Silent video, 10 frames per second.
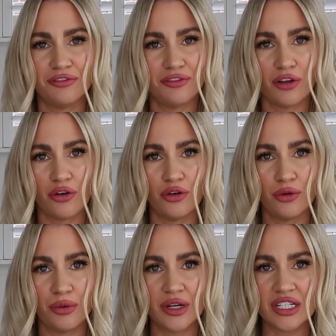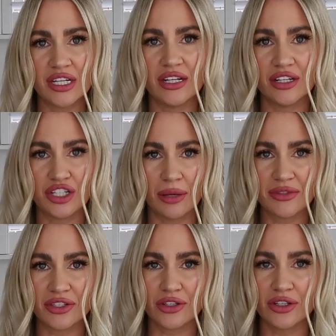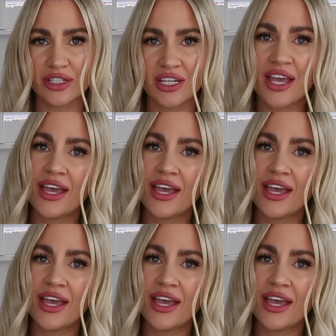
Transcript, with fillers: floral printed jumpsuit.